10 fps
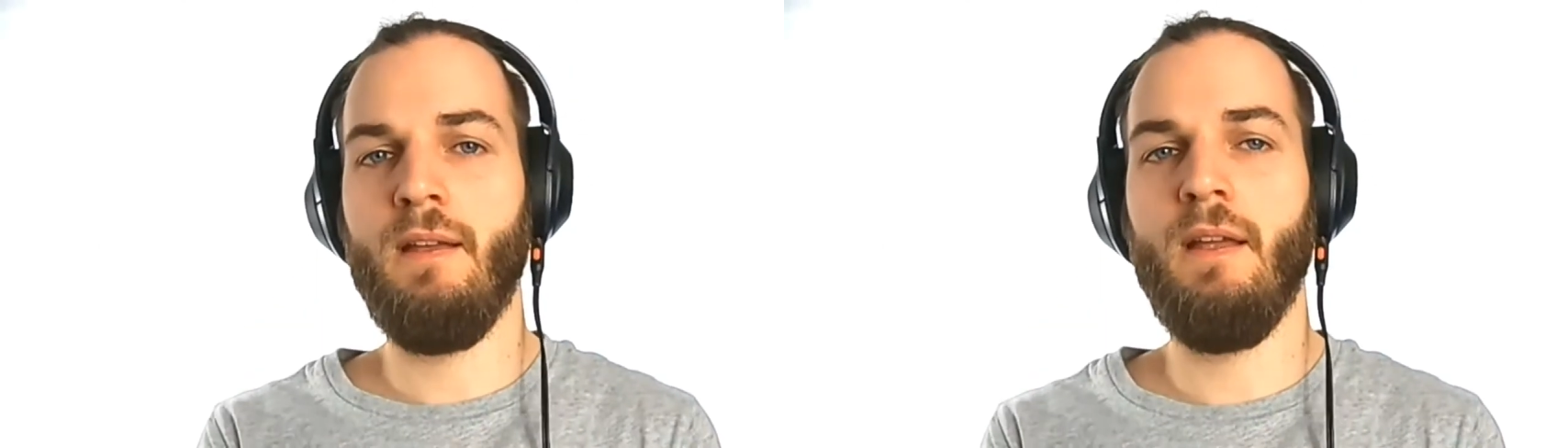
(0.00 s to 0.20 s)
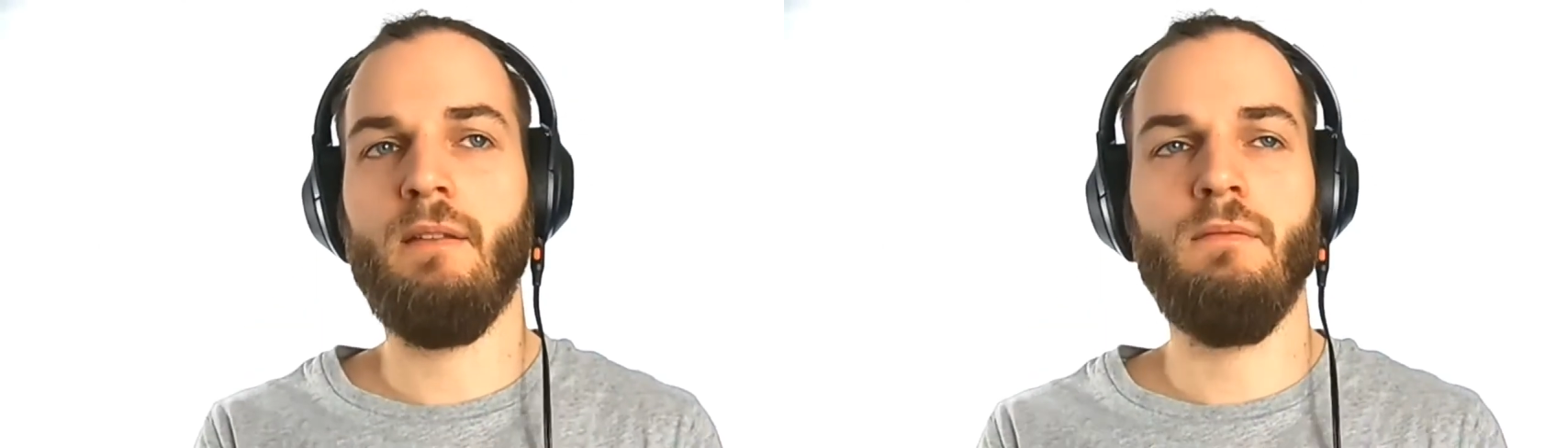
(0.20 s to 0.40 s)

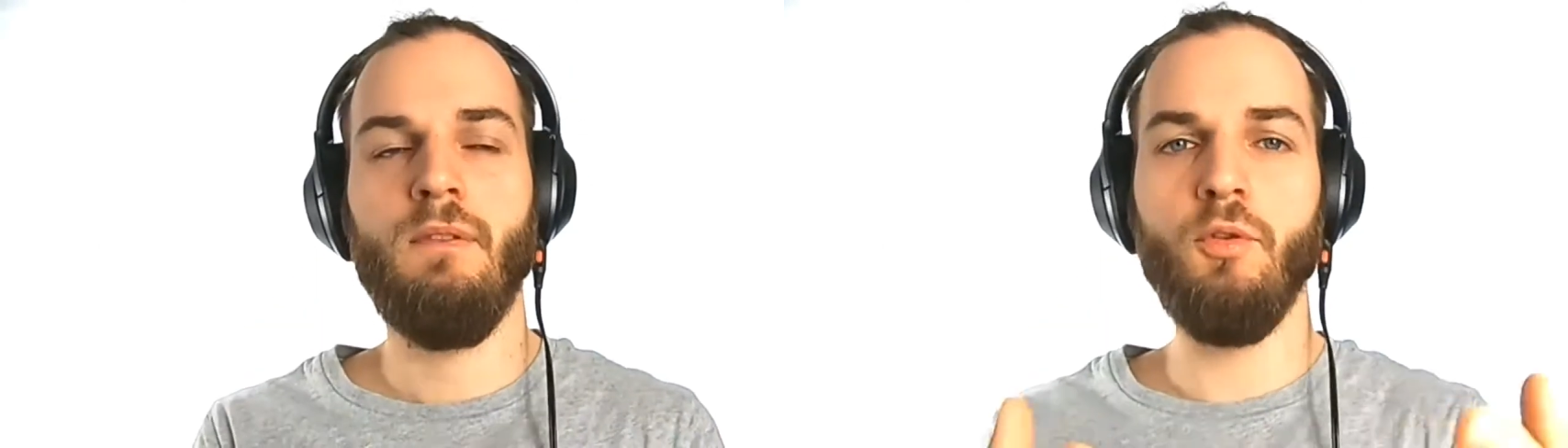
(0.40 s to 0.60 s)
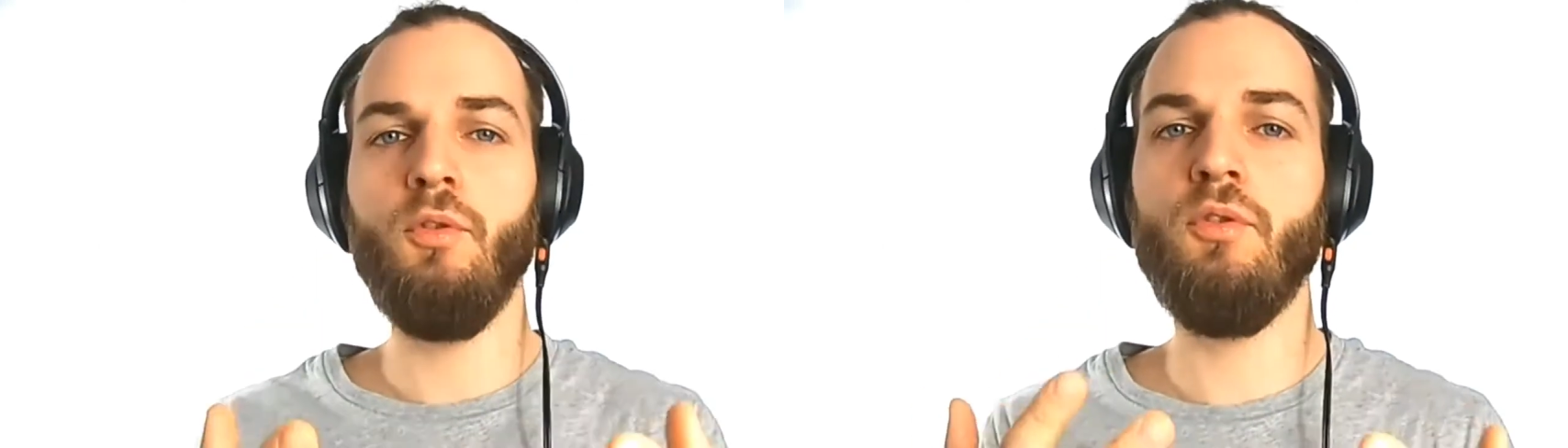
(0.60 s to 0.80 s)
can
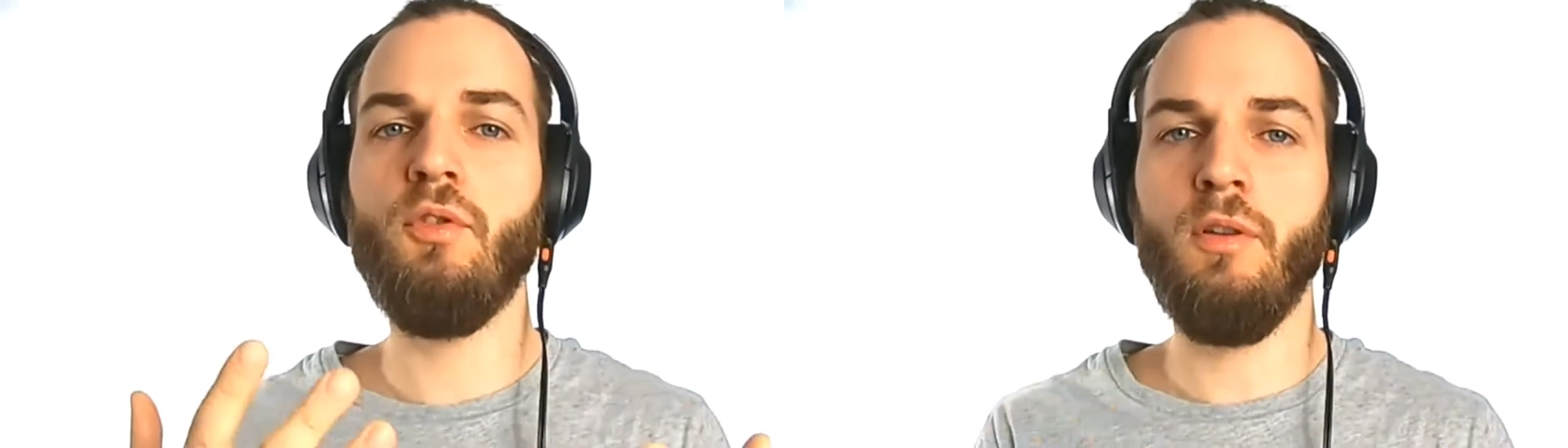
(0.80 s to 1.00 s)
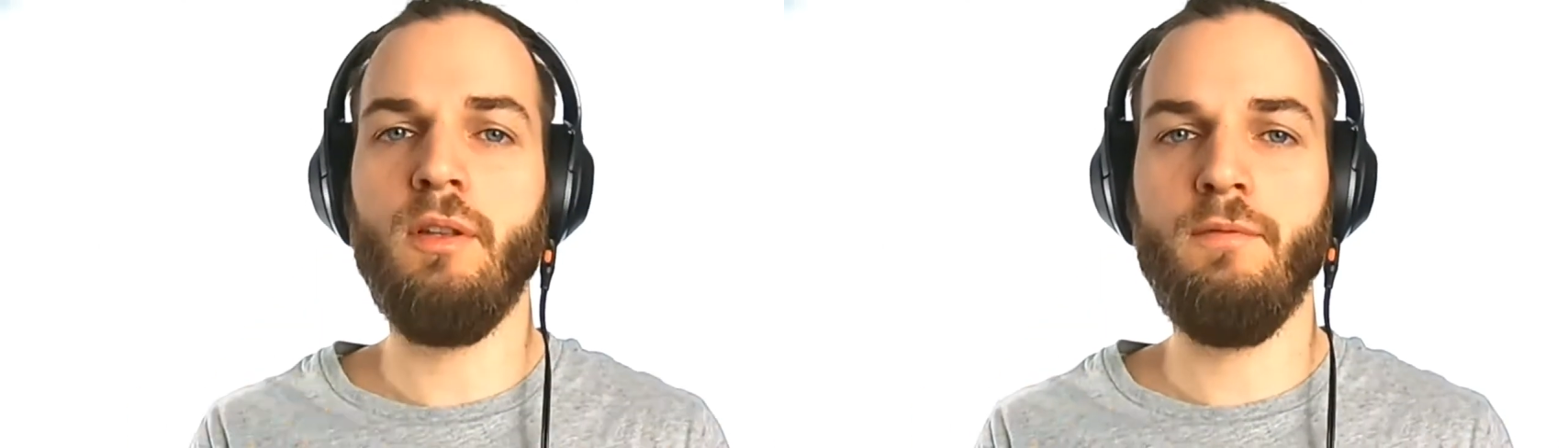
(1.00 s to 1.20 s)
produce
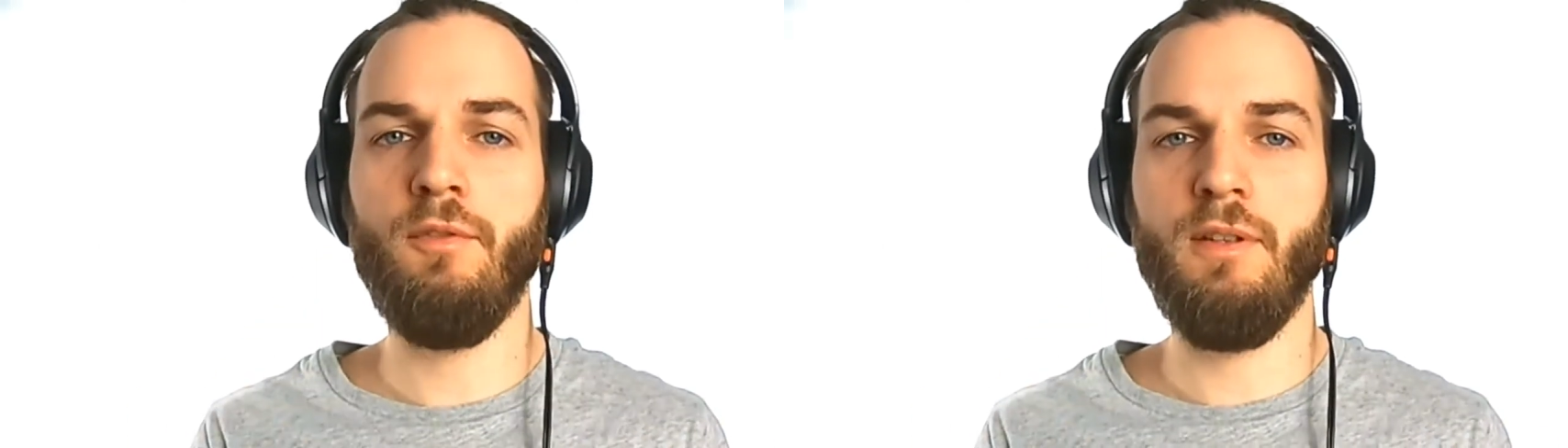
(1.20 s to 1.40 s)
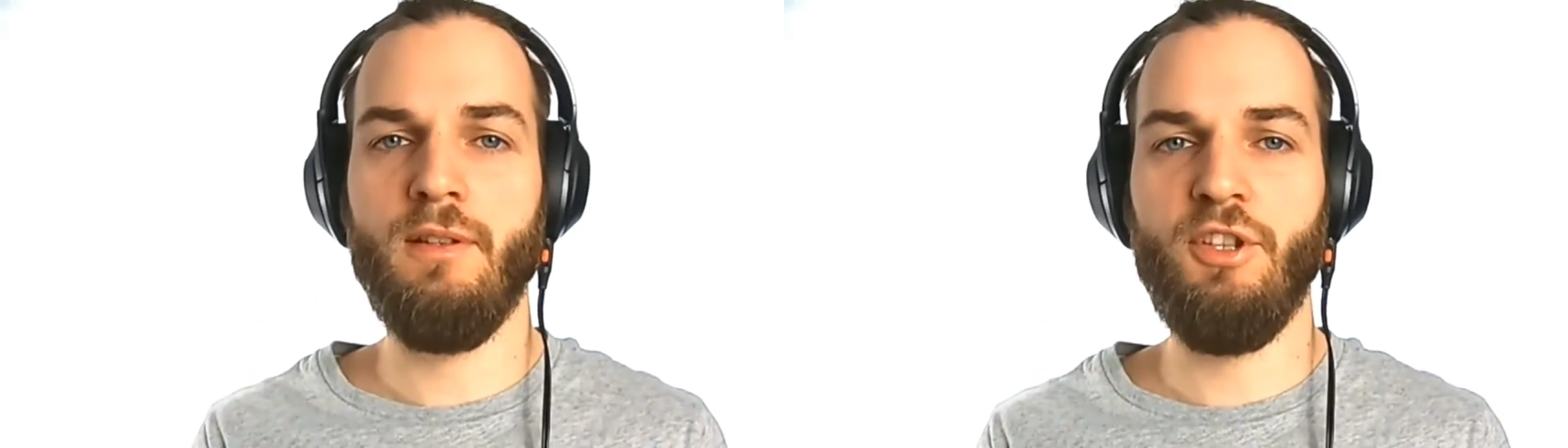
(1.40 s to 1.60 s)
content
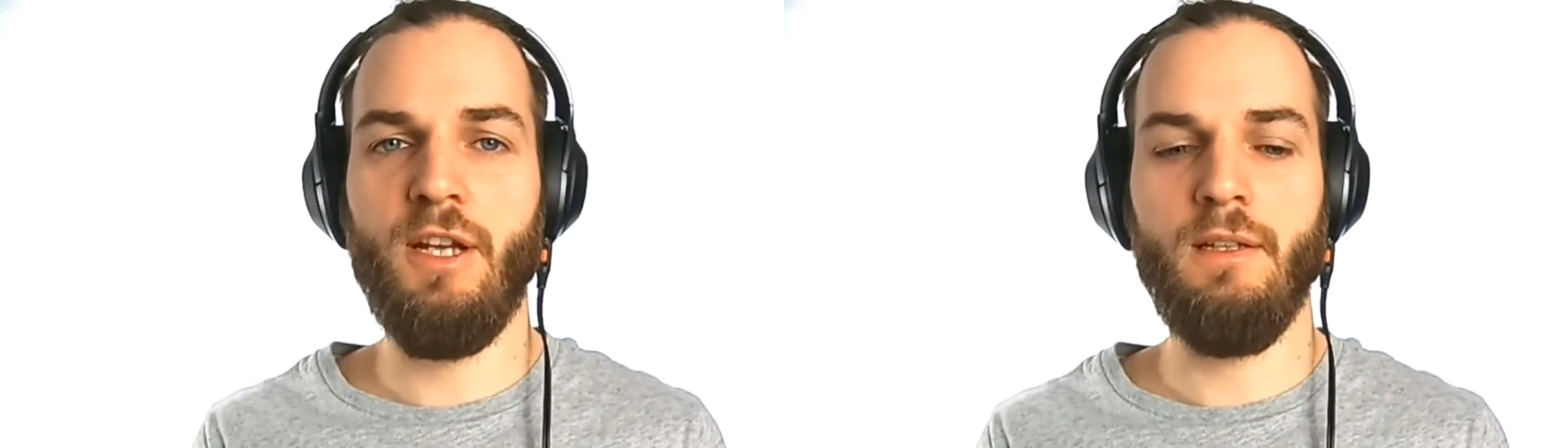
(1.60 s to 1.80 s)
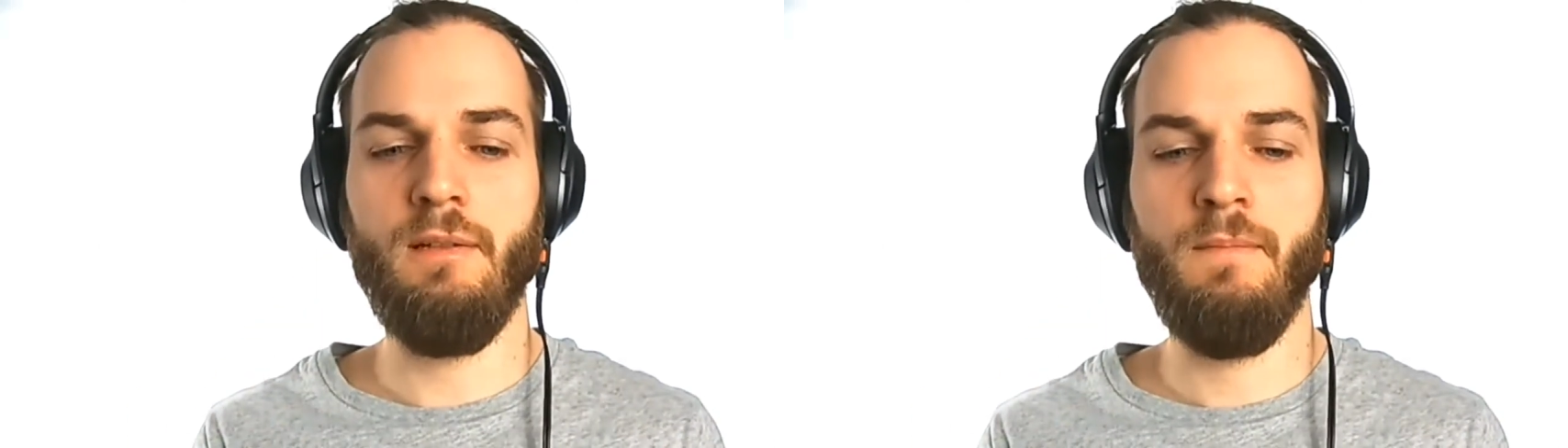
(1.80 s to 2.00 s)
for this
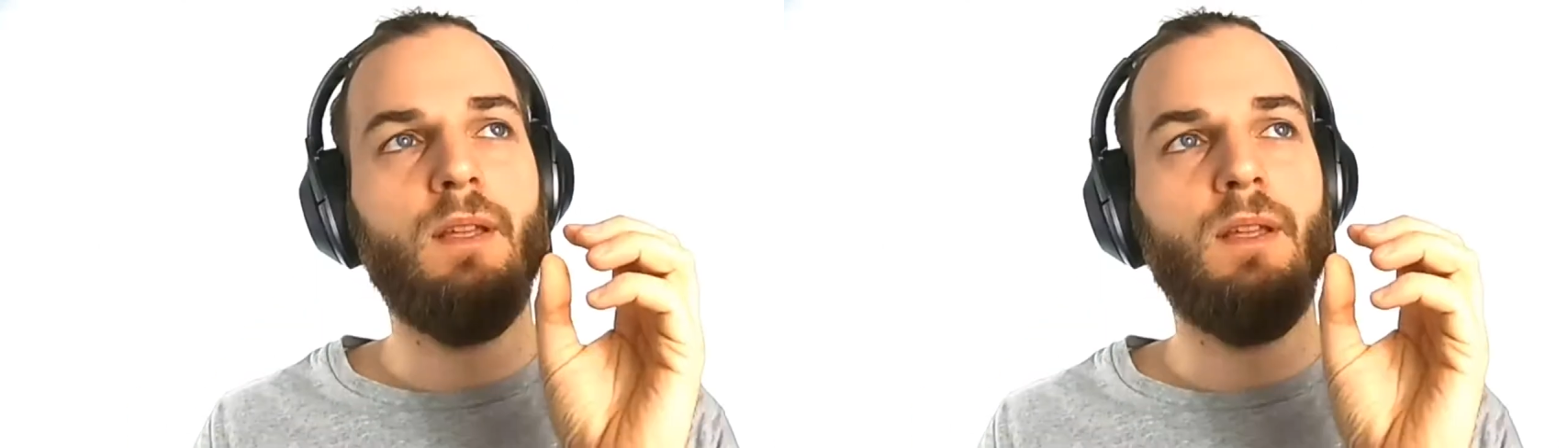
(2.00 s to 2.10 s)
channel.